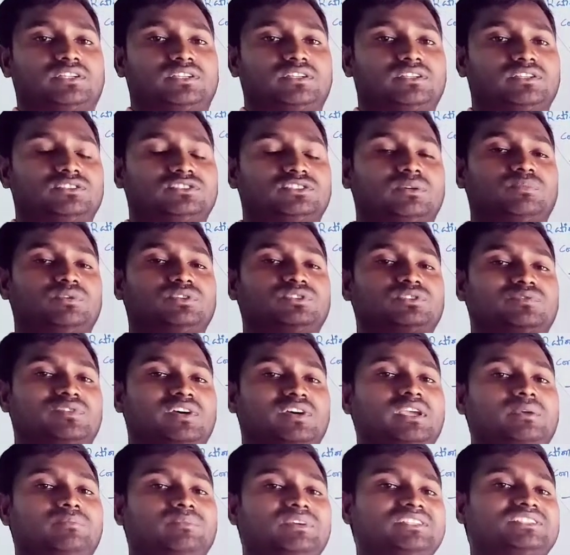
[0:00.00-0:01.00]
Suppose
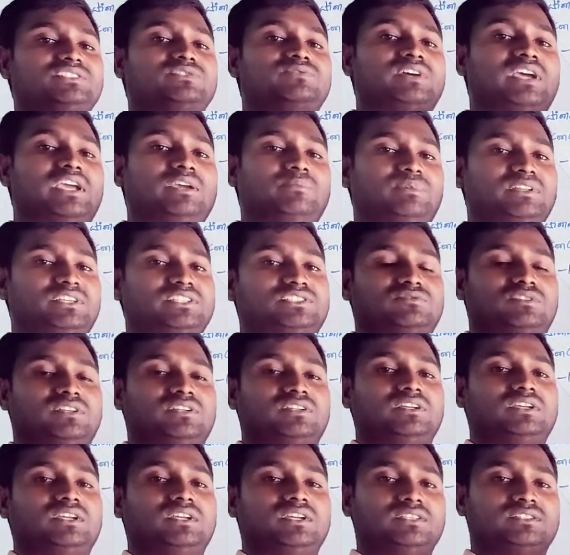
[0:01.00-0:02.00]
5 means 5 plus 1,
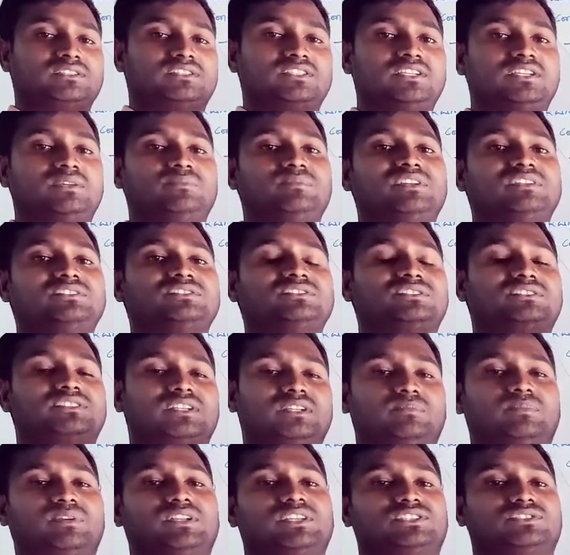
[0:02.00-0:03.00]
3 means 3
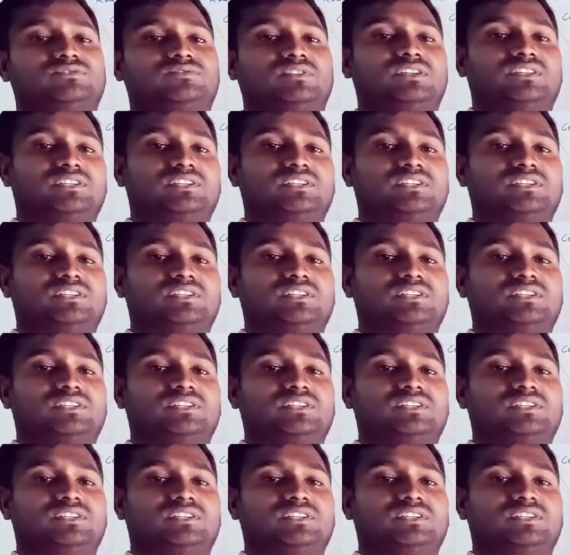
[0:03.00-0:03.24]
plus 1,